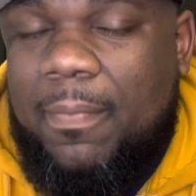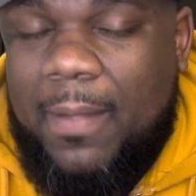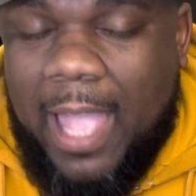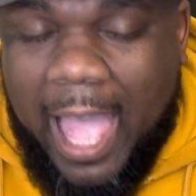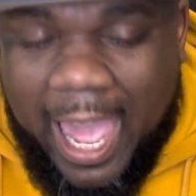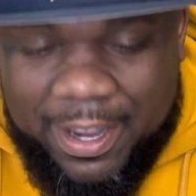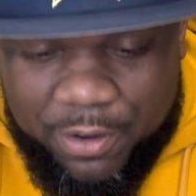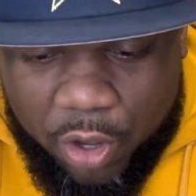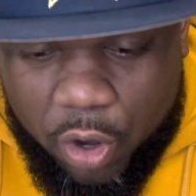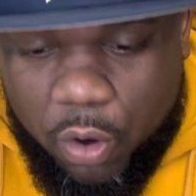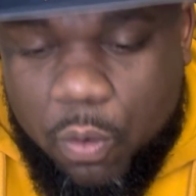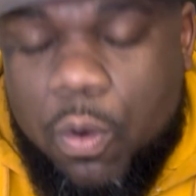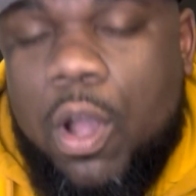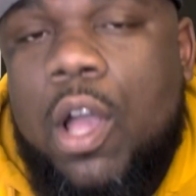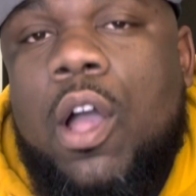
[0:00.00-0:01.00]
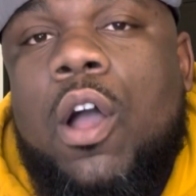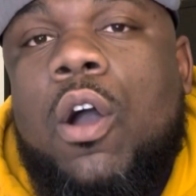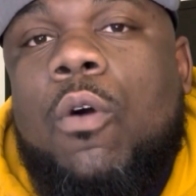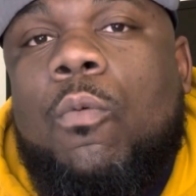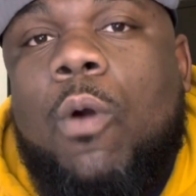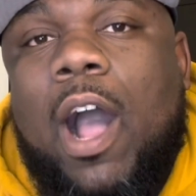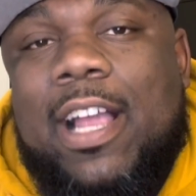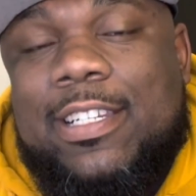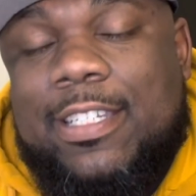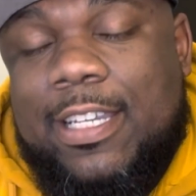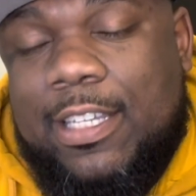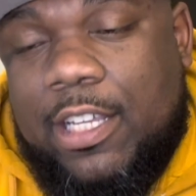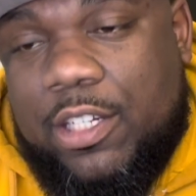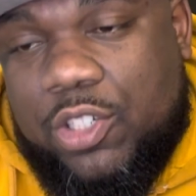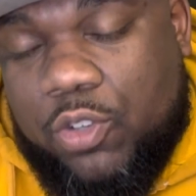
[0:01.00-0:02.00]
I know Washington
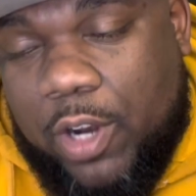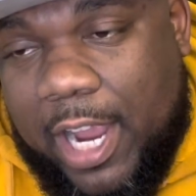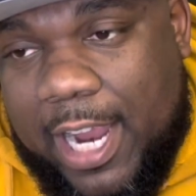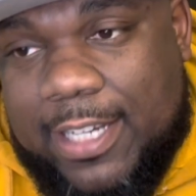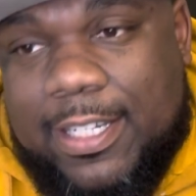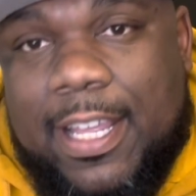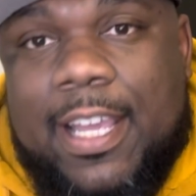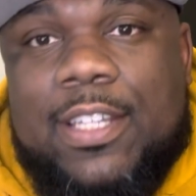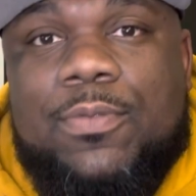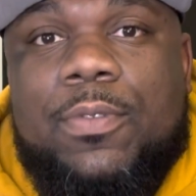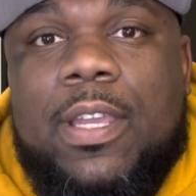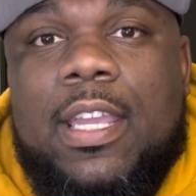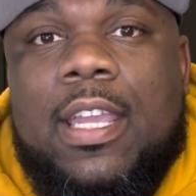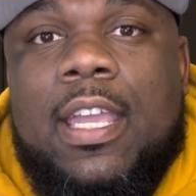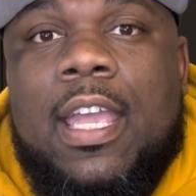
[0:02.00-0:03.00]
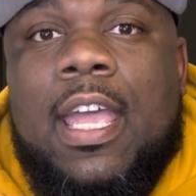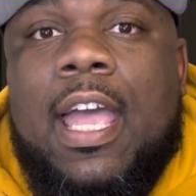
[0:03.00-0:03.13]
looked trash last week.